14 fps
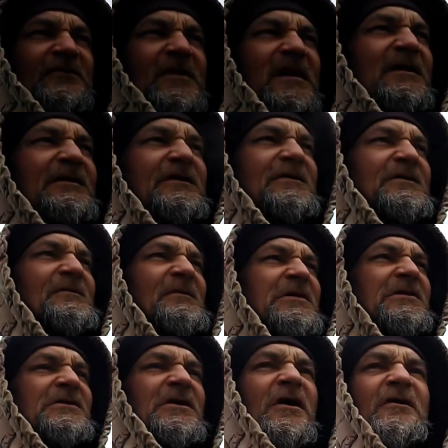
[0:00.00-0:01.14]
So we're out here in the middle
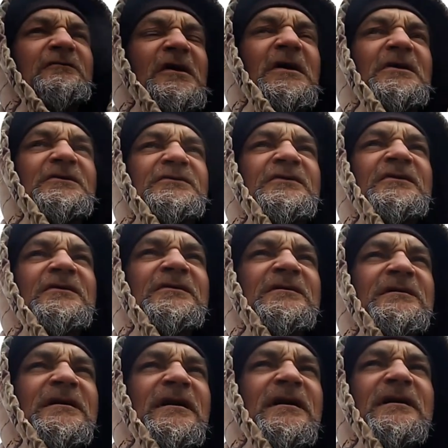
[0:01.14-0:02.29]
of golf cars.
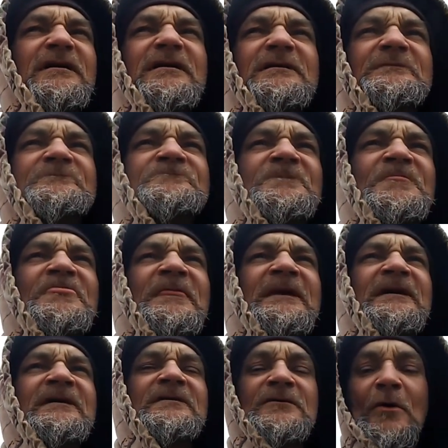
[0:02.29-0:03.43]
Uh,
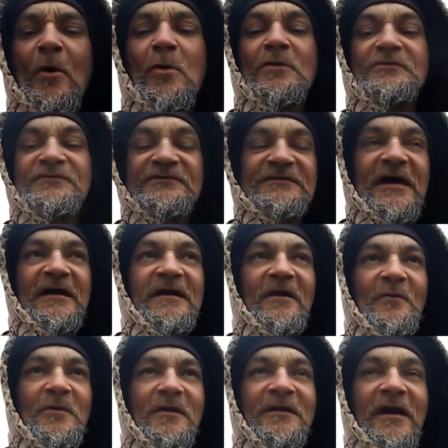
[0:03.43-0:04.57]
course, not
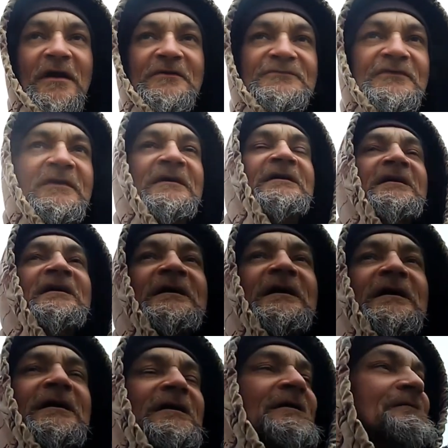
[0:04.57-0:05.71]
cor carts.
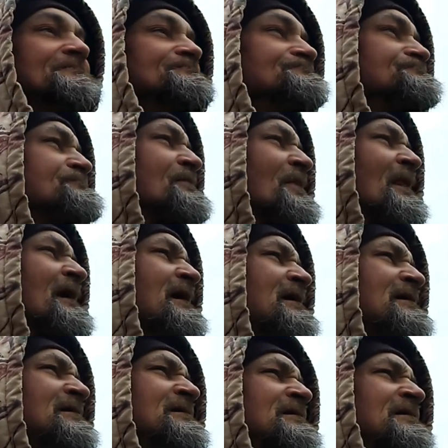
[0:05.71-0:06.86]
Um,
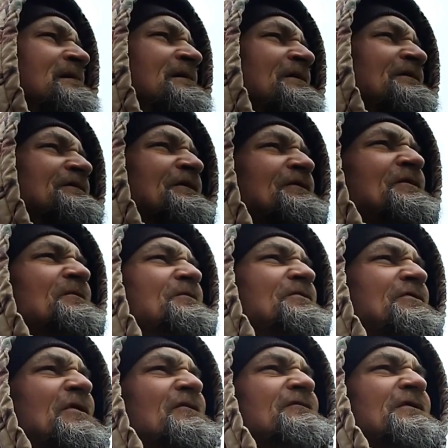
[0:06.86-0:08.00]
just
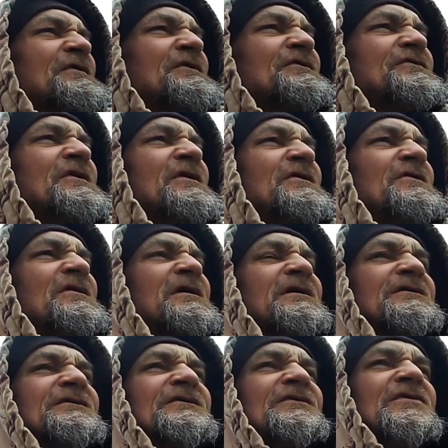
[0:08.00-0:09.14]
observing the scenery
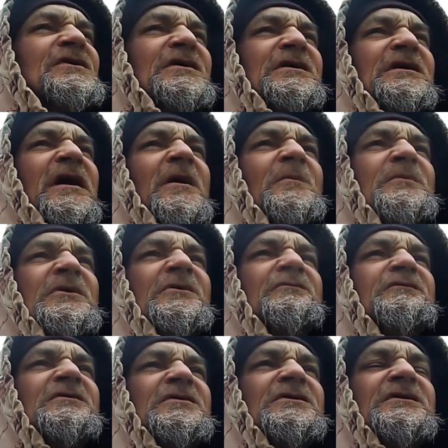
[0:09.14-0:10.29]
and just looking at how
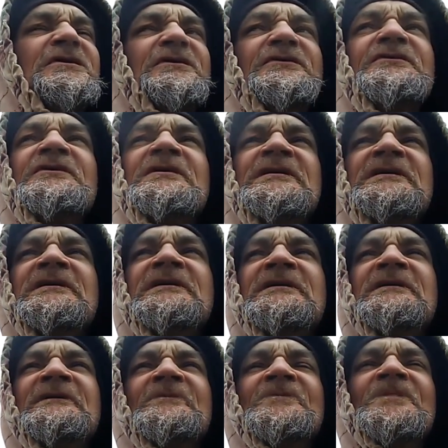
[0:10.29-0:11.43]
beautiful it is.
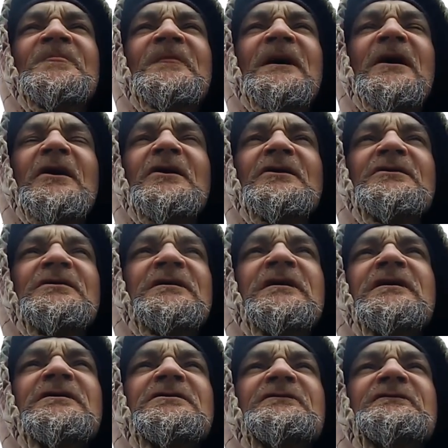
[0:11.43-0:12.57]
All,
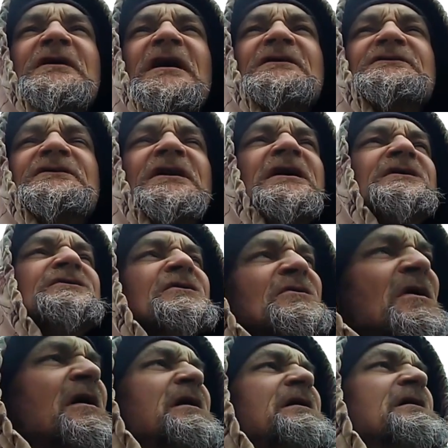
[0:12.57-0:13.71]
all of God's nature
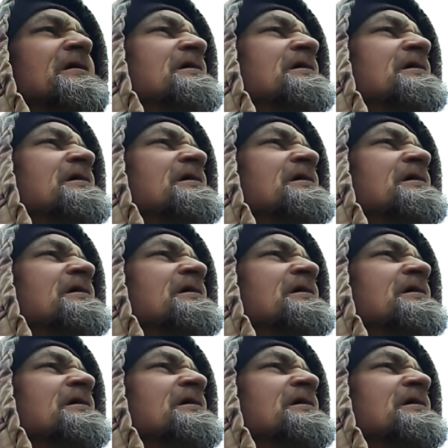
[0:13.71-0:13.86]
right